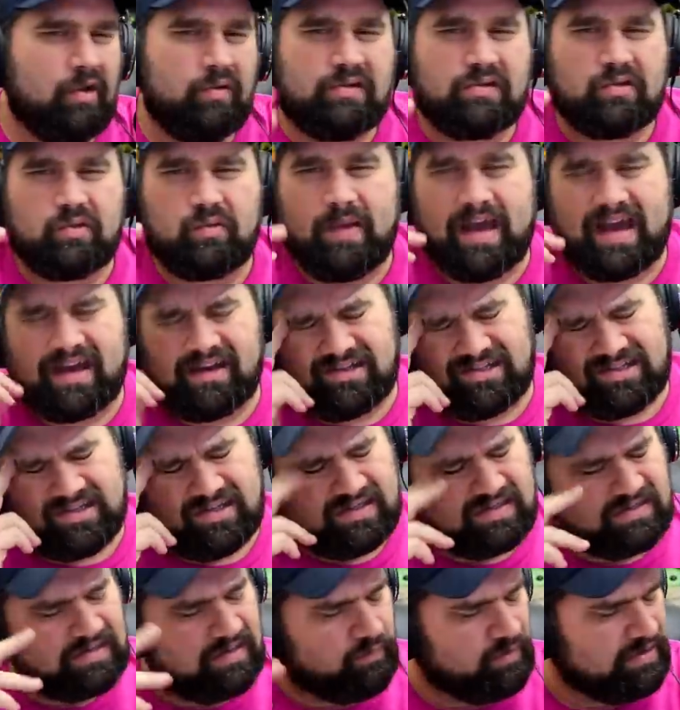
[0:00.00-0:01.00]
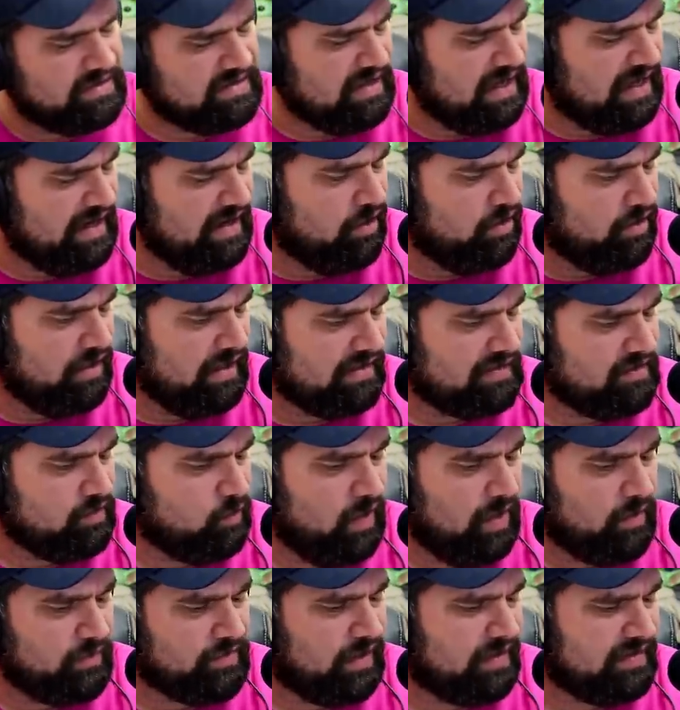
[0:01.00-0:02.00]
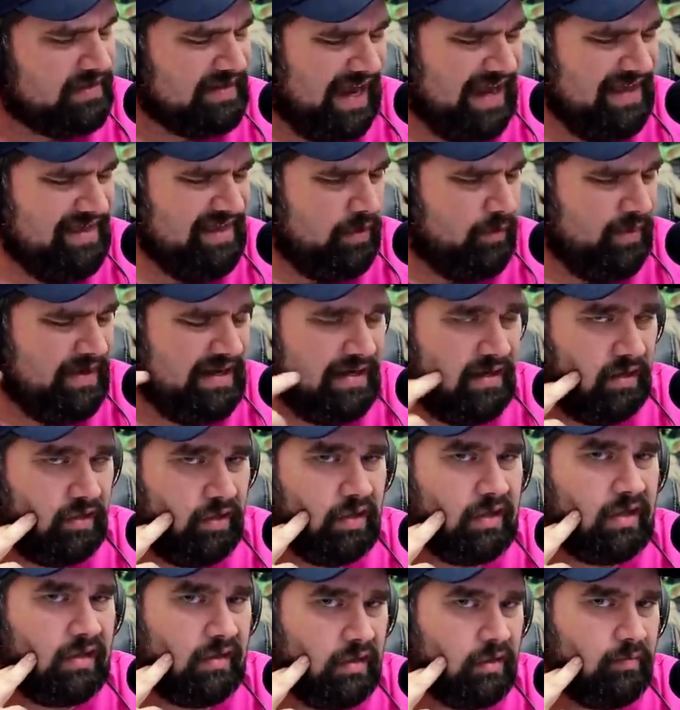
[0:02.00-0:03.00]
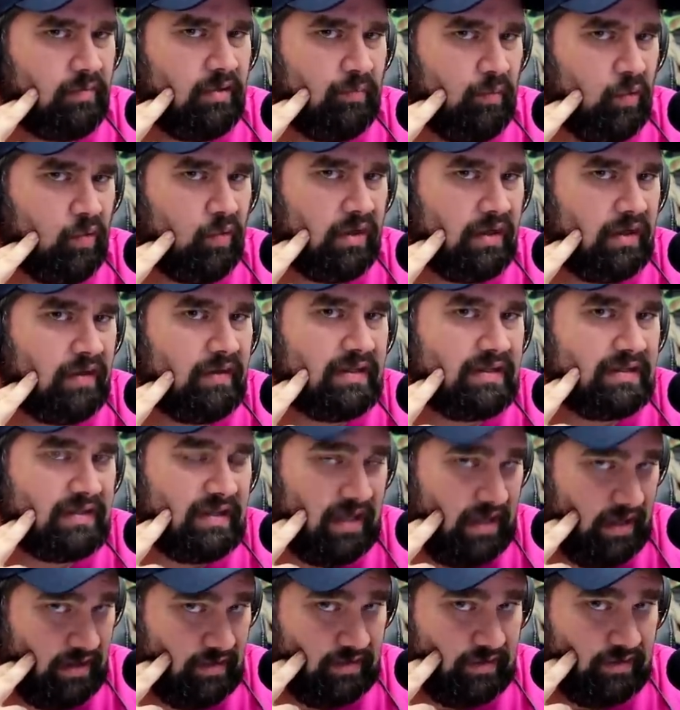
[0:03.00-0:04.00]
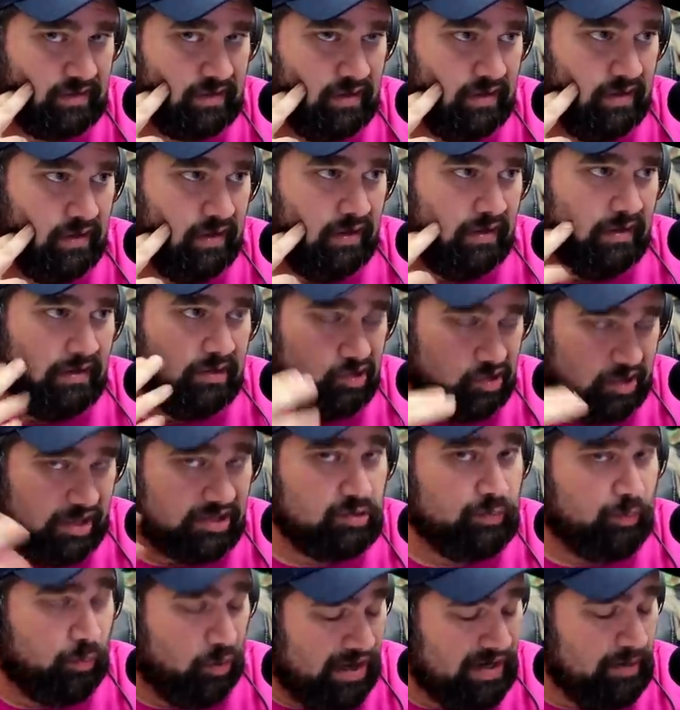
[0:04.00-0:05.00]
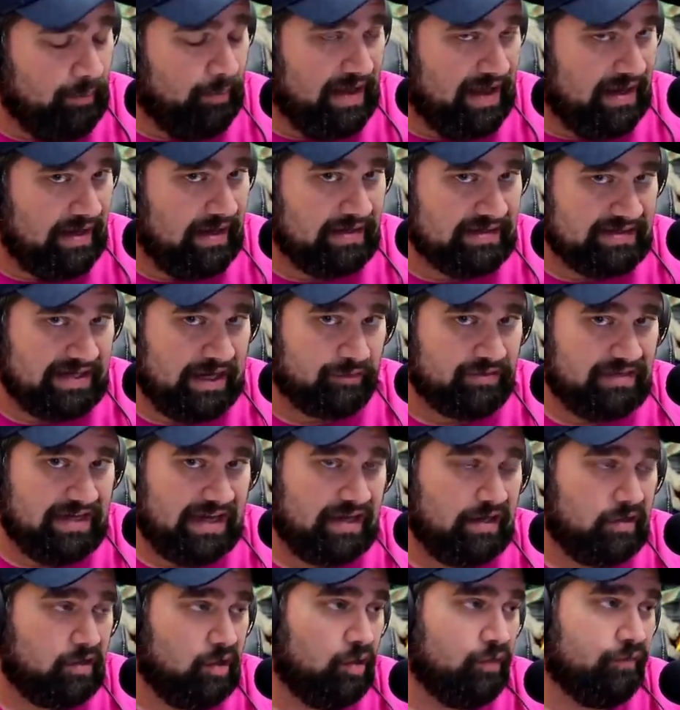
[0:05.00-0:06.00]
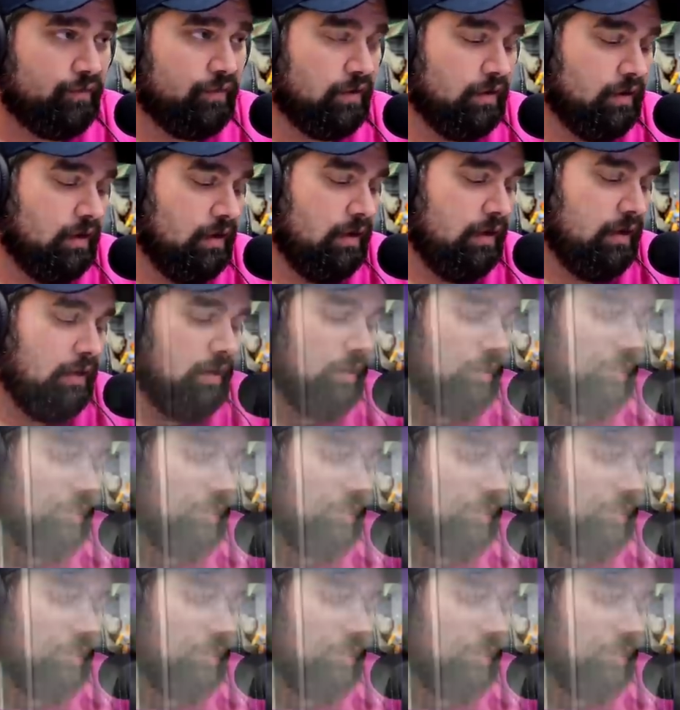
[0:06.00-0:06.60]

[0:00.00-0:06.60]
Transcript: Goetz, who managed just to retire and gets away with all this. I think we need to look a little bit more into this case. Judge Brenda Penny has now taken over.